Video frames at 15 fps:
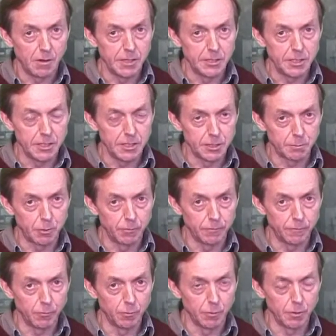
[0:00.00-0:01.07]
ideas
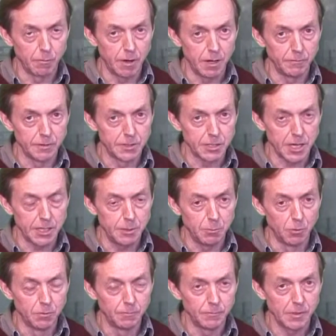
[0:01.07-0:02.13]
put forward around the
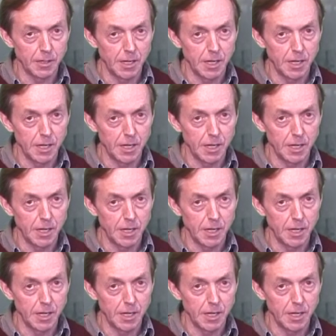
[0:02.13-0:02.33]
table,